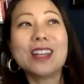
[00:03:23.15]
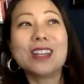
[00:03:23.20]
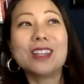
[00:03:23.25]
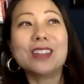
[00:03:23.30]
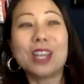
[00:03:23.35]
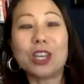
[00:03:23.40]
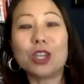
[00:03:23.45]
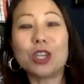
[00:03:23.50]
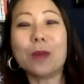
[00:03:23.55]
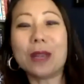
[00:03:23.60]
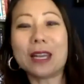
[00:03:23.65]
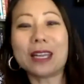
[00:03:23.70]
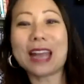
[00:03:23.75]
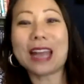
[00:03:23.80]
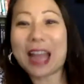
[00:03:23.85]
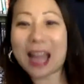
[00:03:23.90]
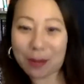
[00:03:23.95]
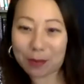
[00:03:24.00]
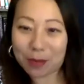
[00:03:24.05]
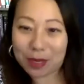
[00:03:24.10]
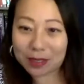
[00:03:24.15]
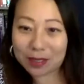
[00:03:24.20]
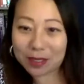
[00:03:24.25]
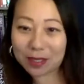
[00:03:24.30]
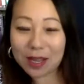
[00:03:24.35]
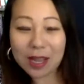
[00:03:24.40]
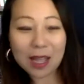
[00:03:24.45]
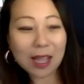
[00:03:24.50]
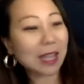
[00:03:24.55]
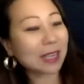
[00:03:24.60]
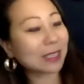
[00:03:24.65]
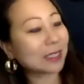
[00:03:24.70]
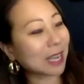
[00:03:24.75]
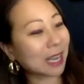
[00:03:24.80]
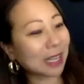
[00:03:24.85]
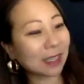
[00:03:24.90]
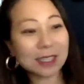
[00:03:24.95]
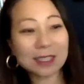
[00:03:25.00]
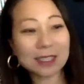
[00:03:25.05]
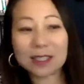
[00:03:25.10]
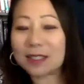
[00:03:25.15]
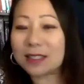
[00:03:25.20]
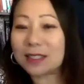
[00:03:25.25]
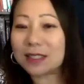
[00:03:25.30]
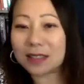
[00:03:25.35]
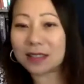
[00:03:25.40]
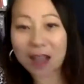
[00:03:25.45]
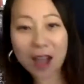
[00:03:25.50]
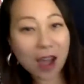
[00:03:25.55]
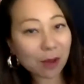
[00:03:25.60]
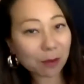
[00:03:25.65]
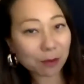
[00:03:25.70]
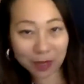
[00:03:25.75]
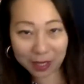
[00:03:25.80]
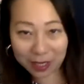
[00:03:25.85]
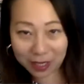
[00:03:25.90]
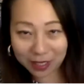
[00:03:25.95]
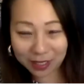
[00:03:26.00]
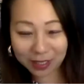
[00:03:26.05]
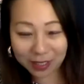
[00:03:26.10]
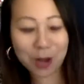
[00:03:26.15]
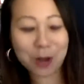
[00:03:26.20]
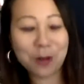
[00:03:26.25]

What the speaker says: Then you make it a habit. And daily does not mean